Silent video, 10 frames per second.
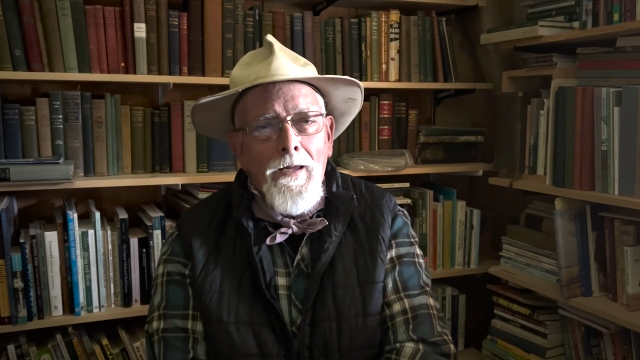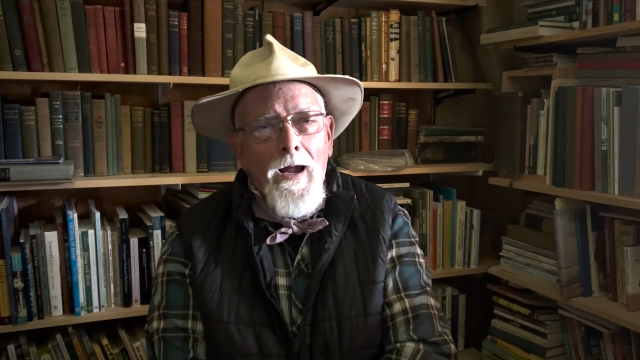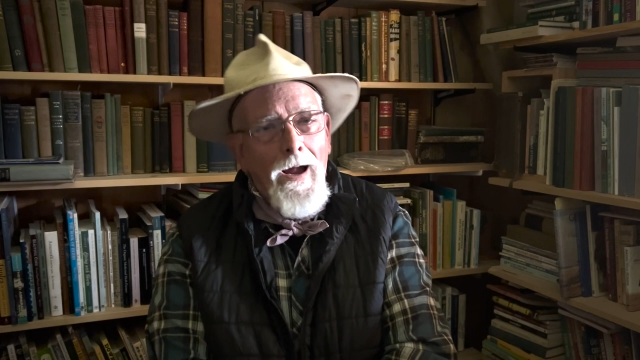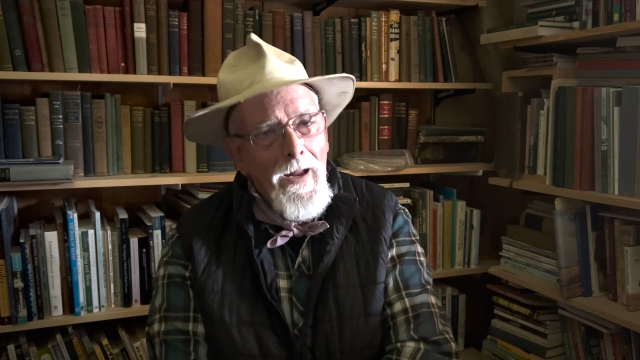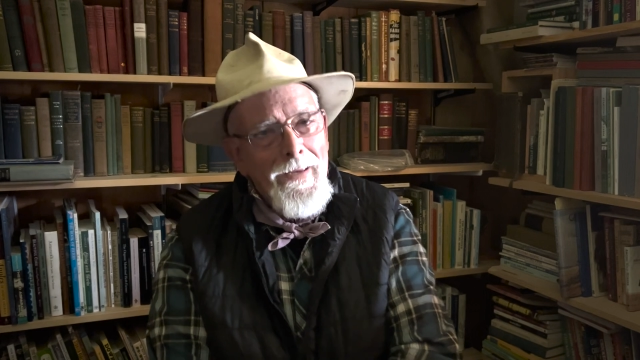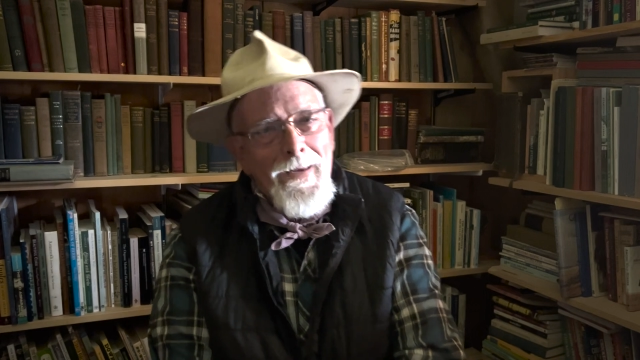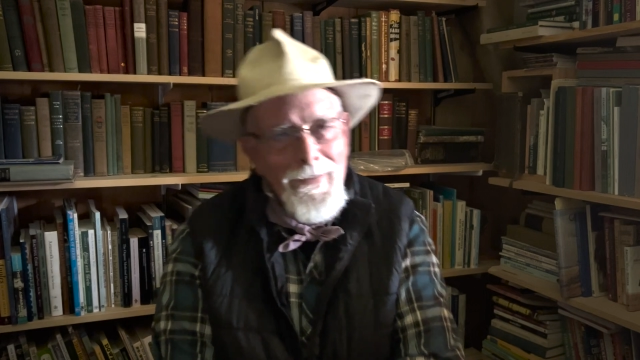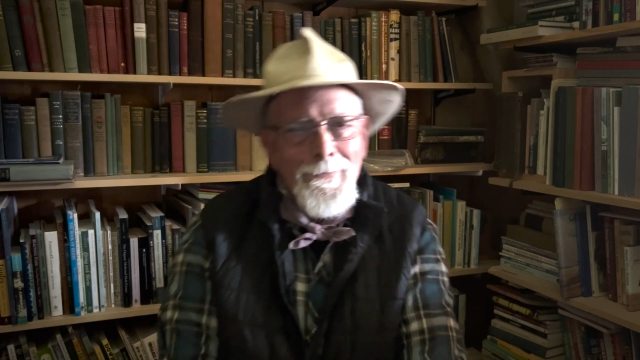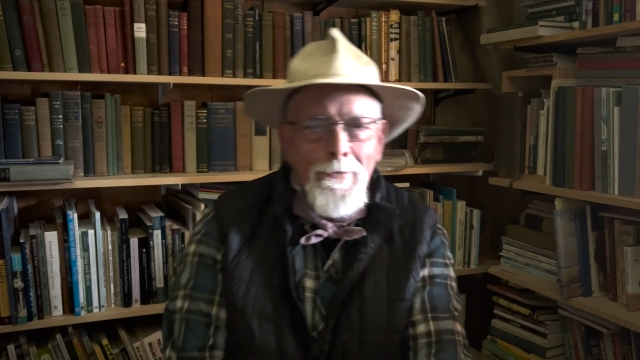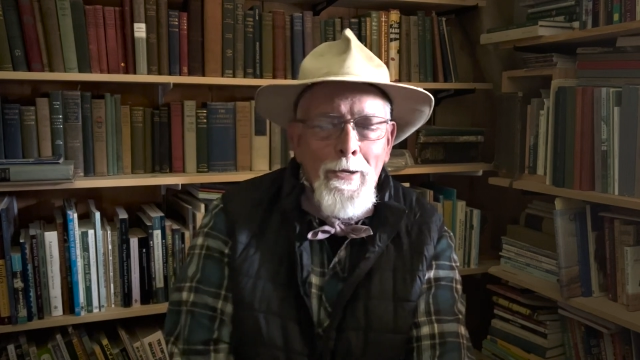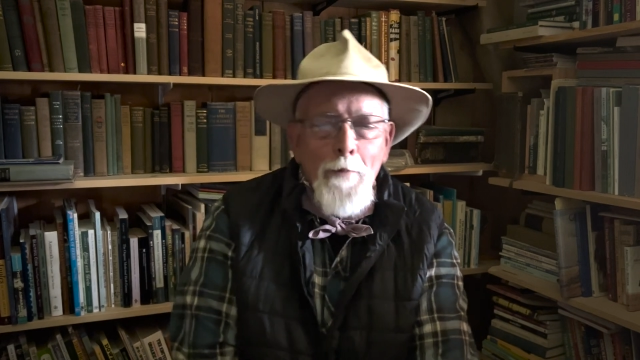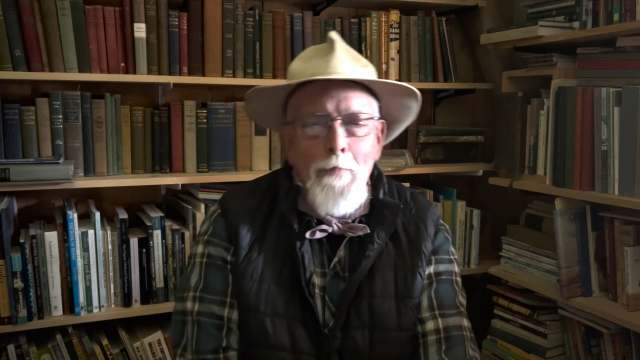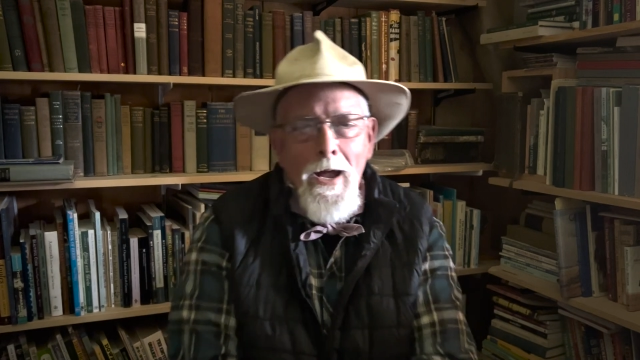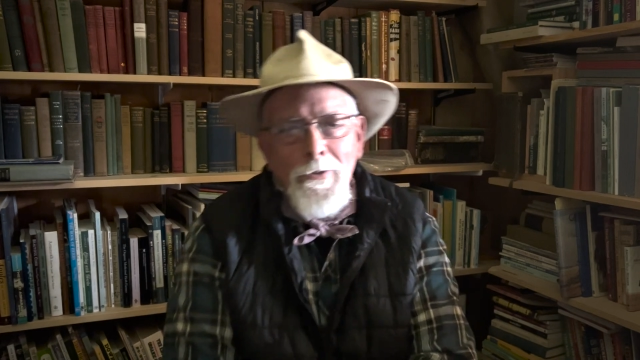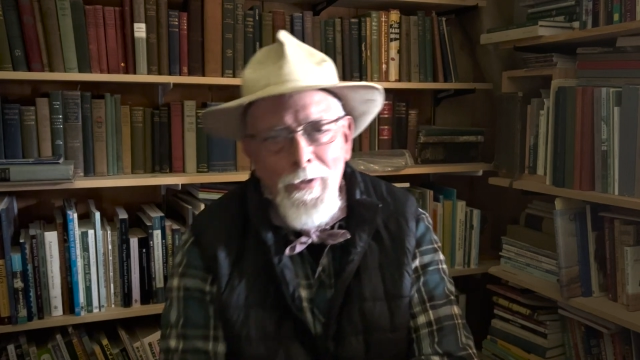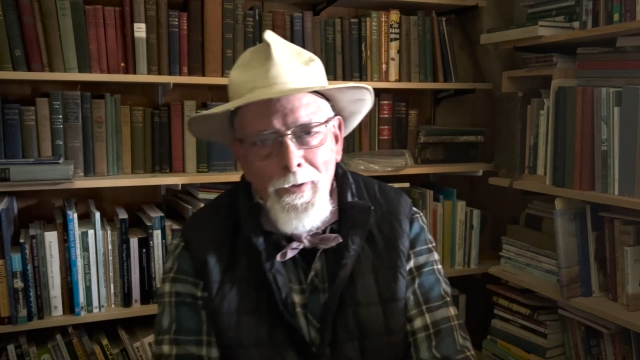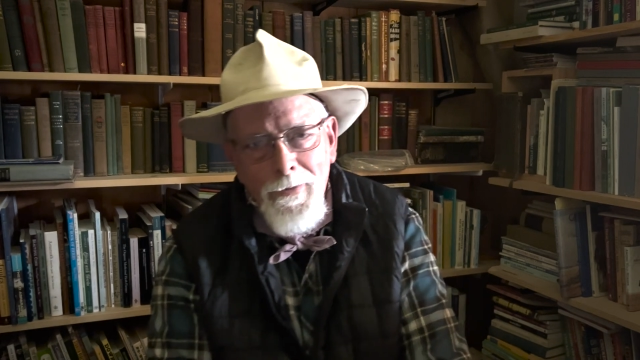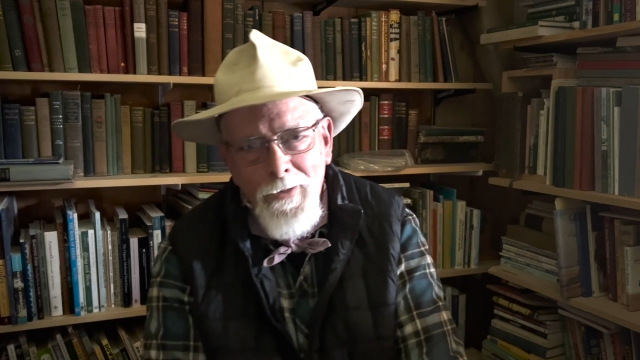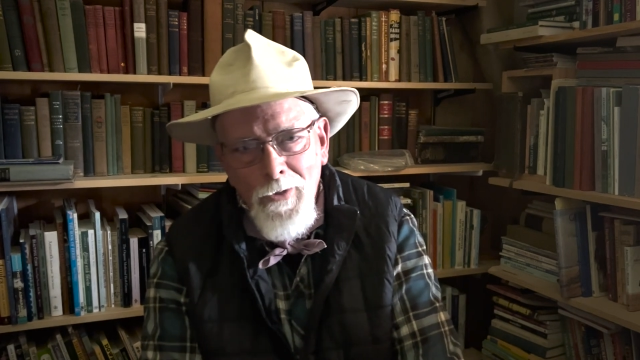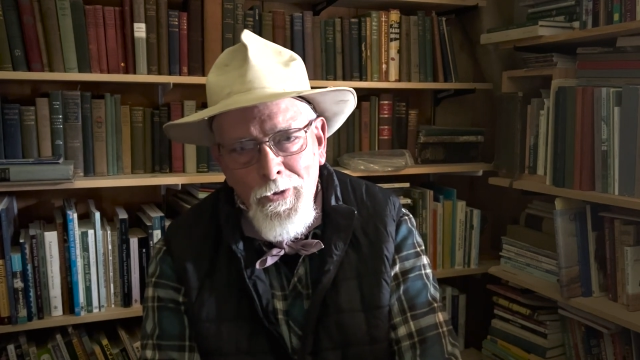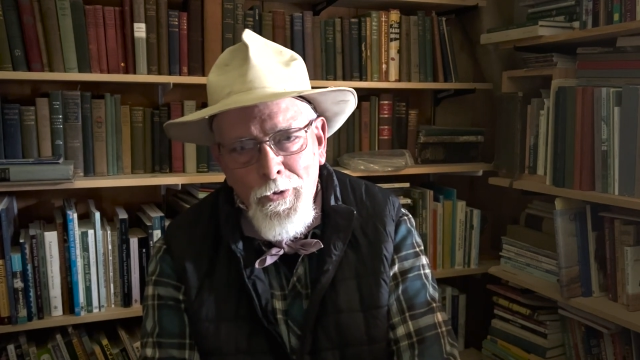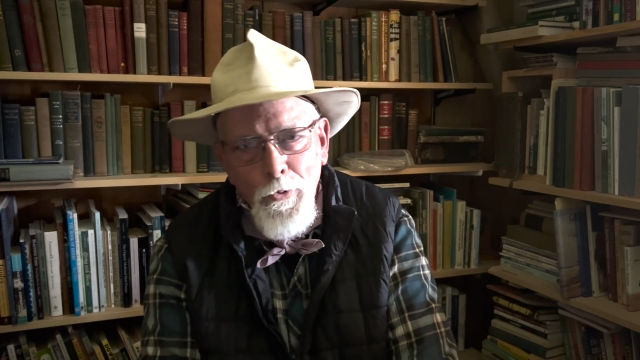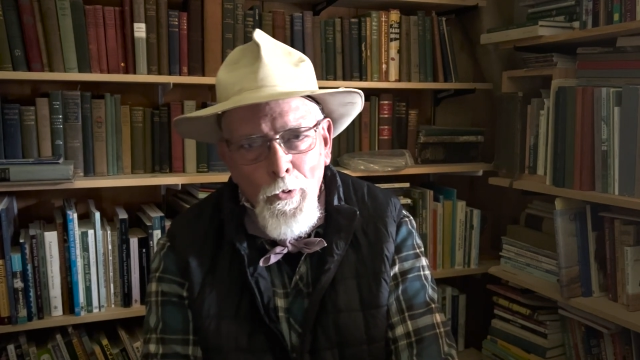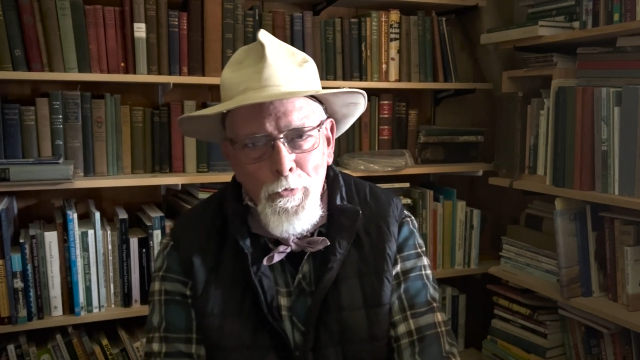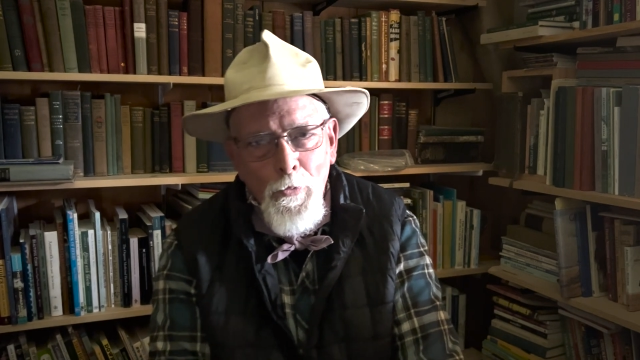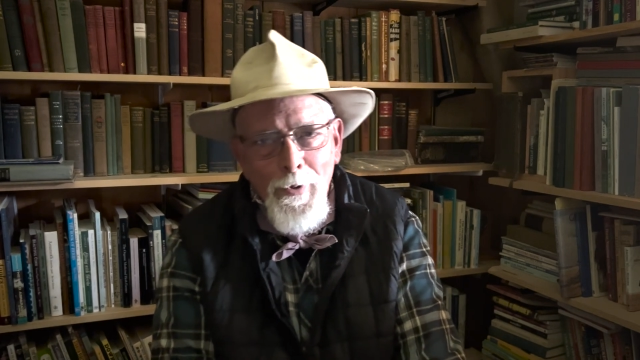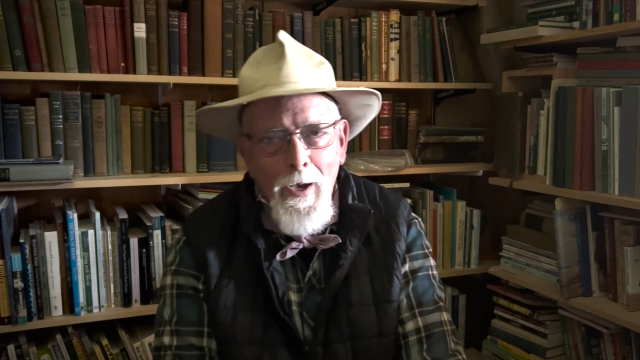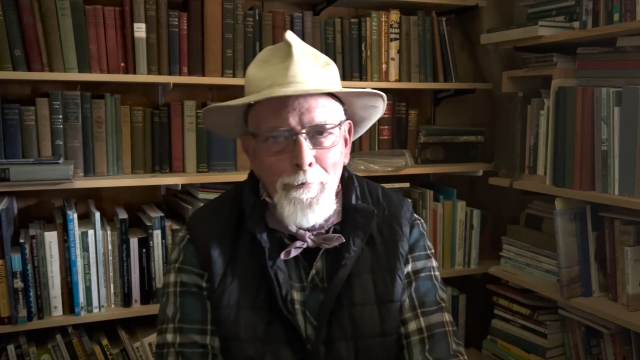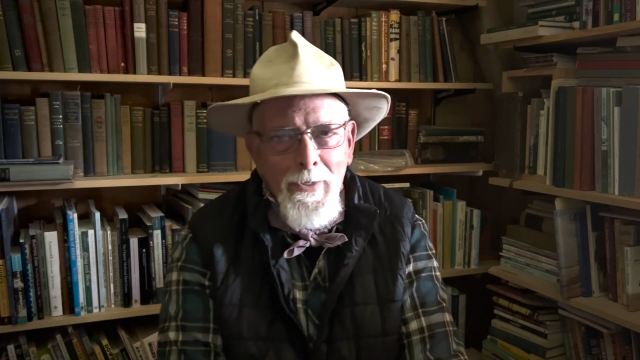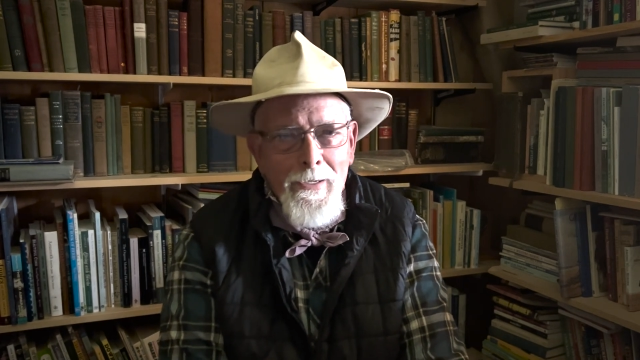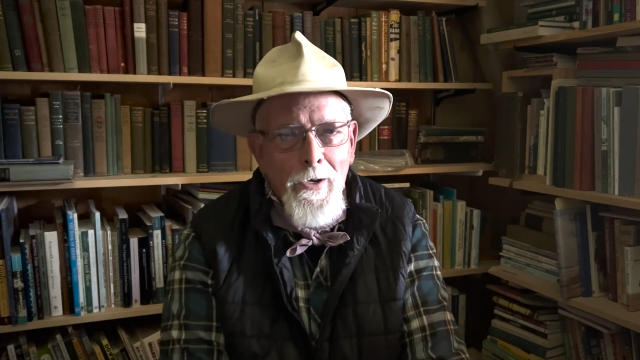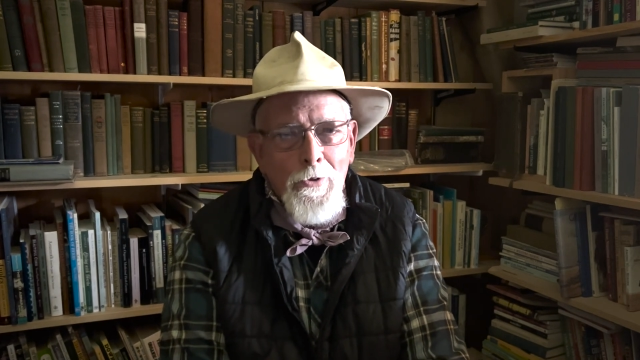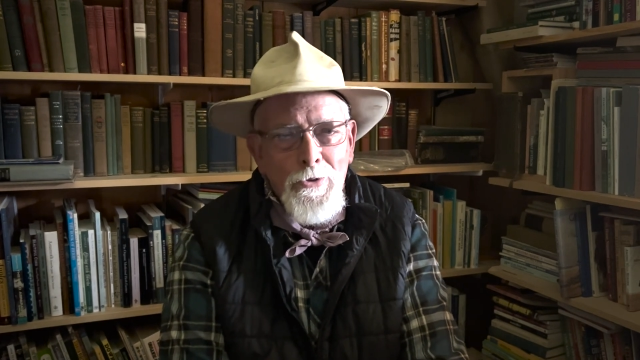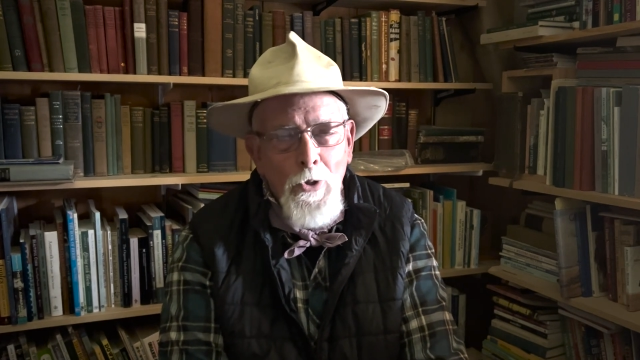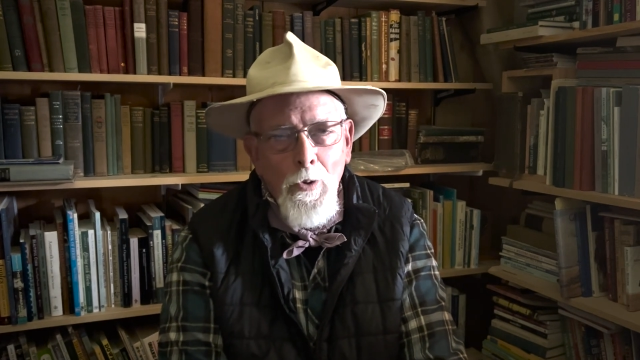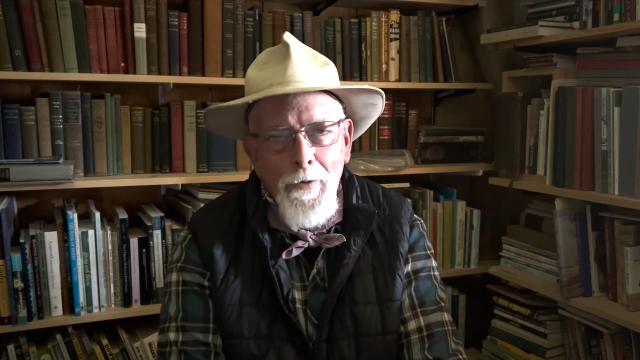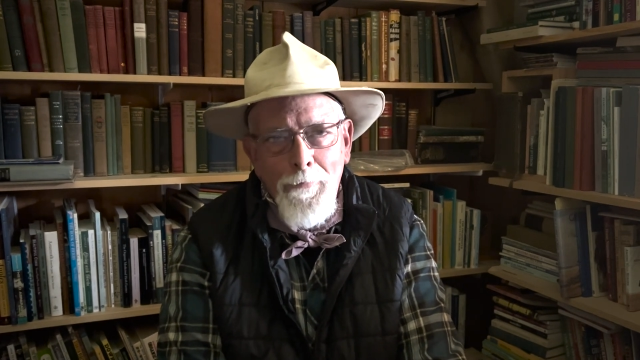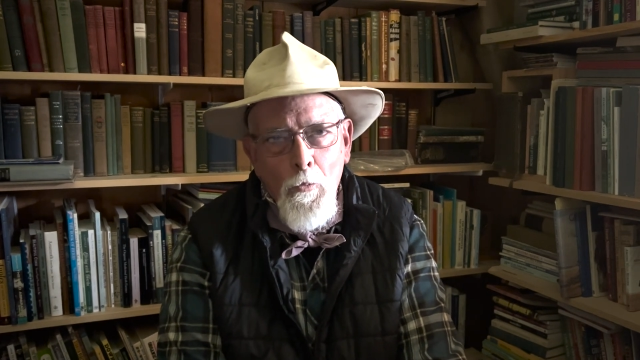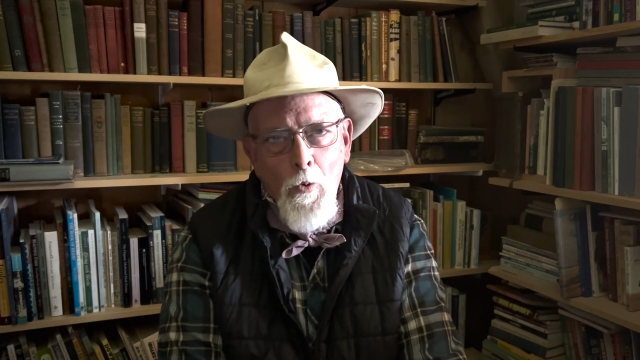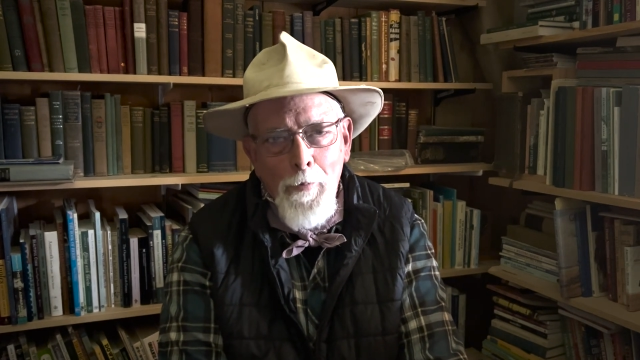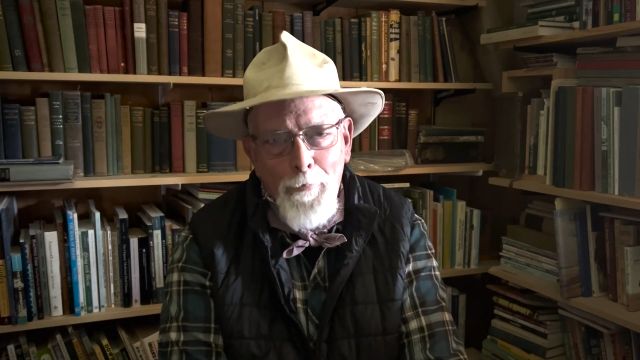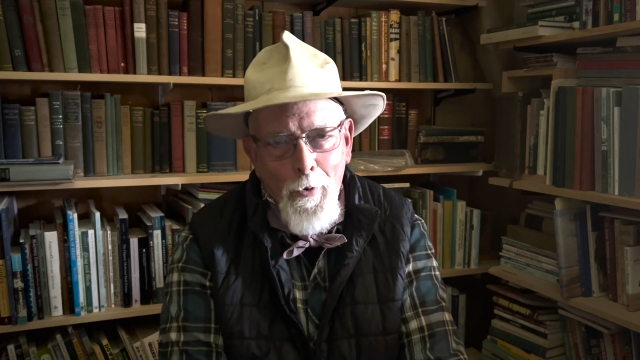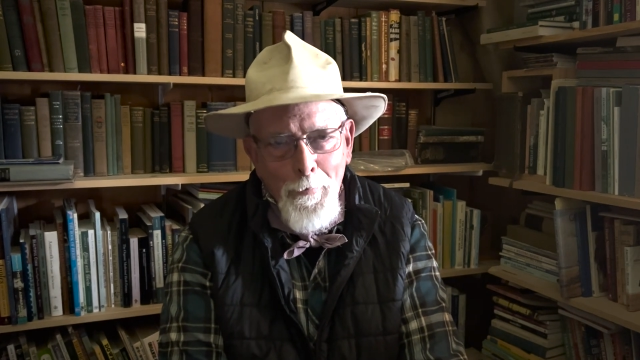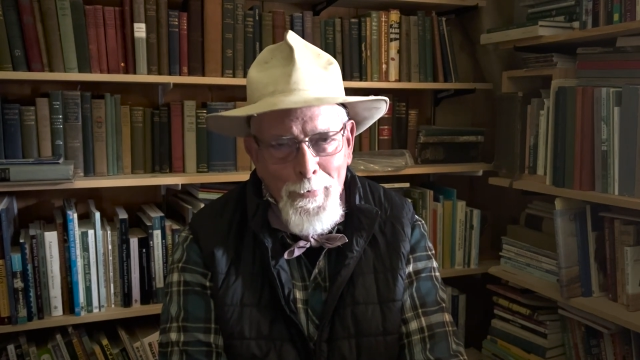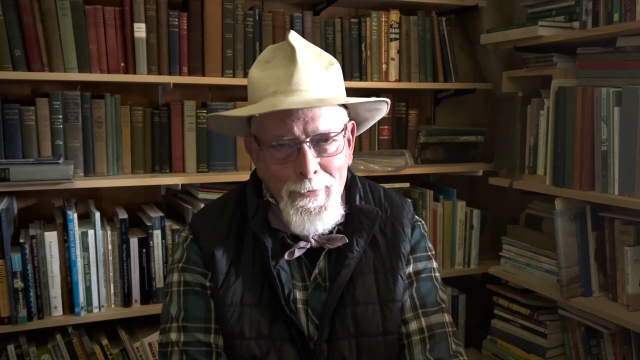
I easily imagine that such tools would not be geared solely for one purpose,